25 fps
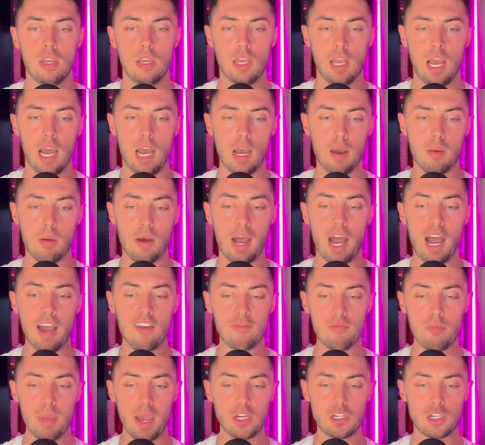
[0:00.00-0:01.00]

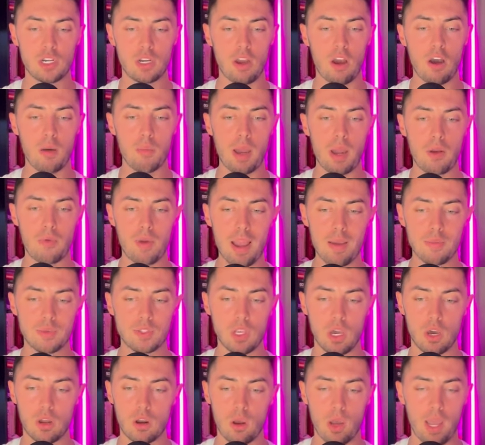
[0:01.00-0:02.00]
I've measured on my
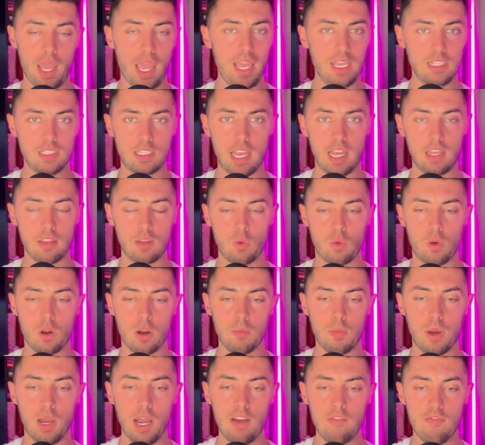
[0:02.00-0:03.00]
Rapsodo, I hate saying the word,
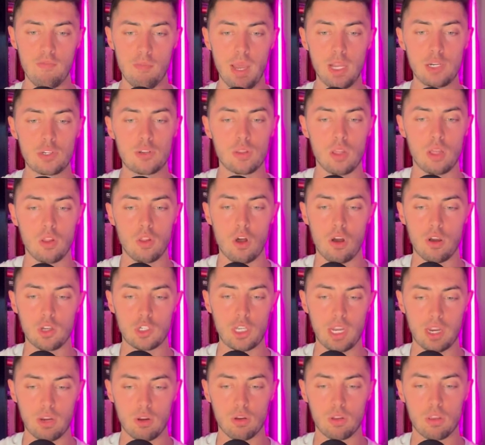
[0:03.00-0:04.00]
but I've measured the launch
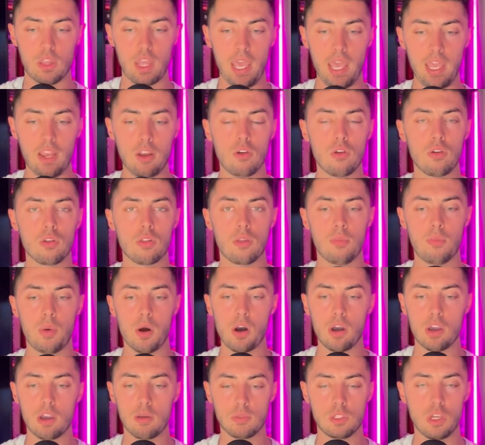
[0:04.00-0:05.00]
angle or the angle the ball
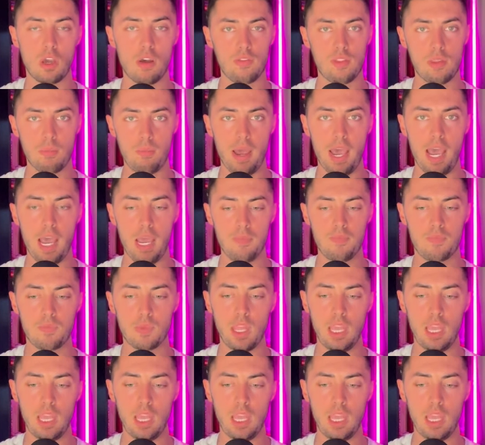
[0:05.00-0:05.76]
comes off the bat.